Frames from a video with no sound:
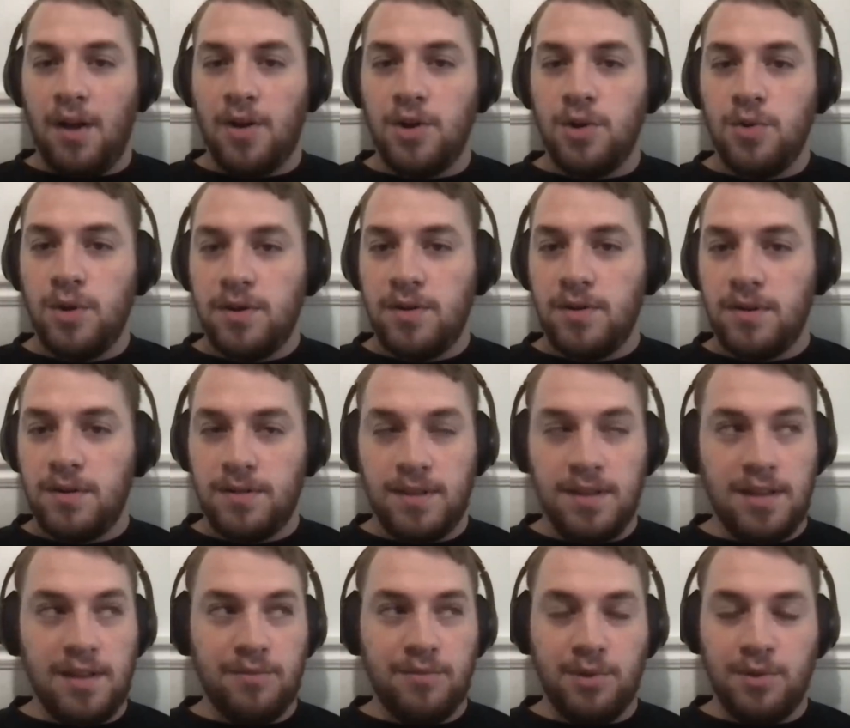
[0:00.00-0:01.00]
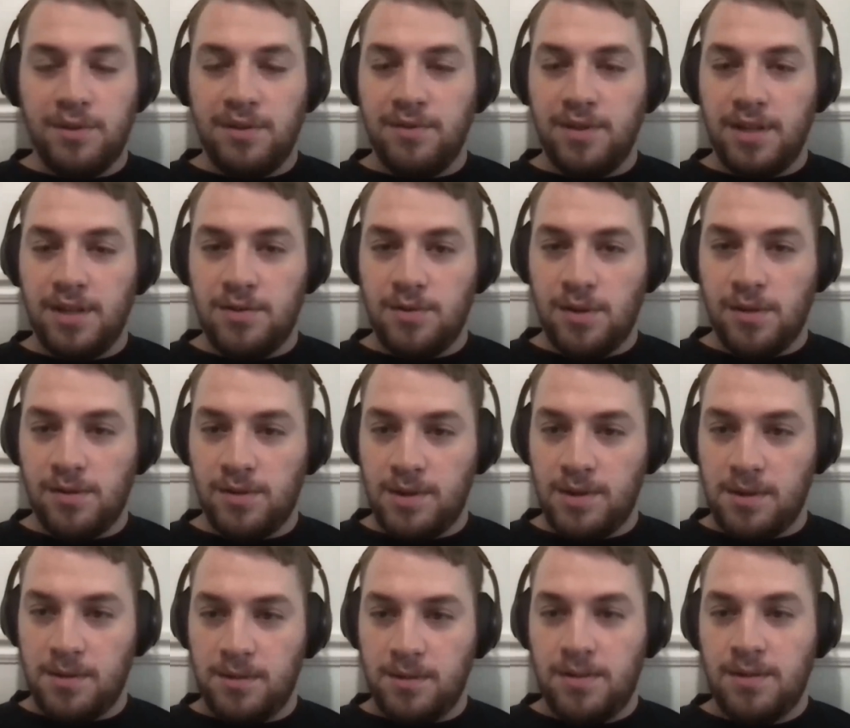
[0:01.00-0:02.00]
Are you under the influence of any
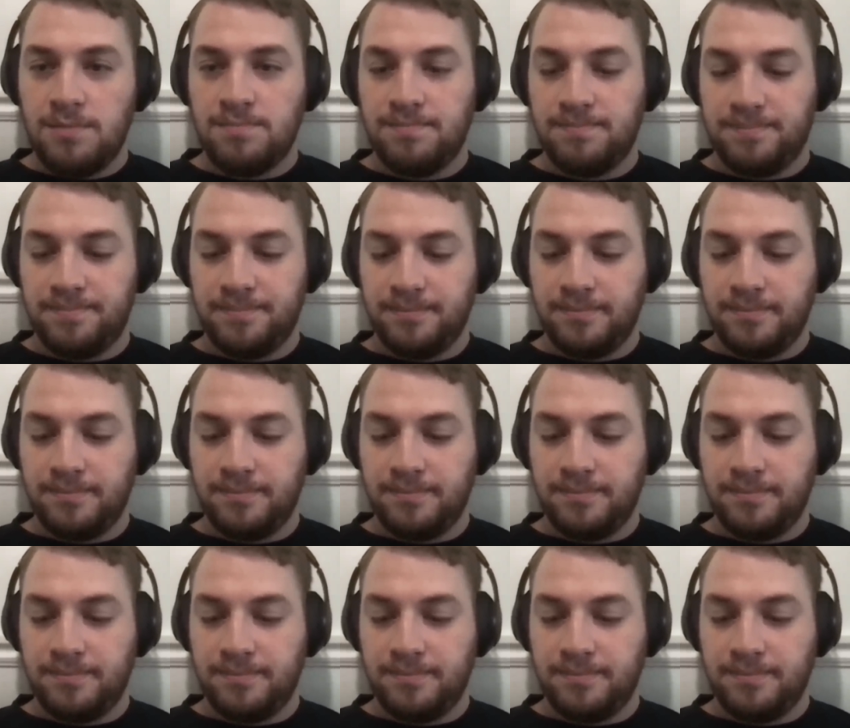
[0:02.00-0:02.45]
drugs or alcohol?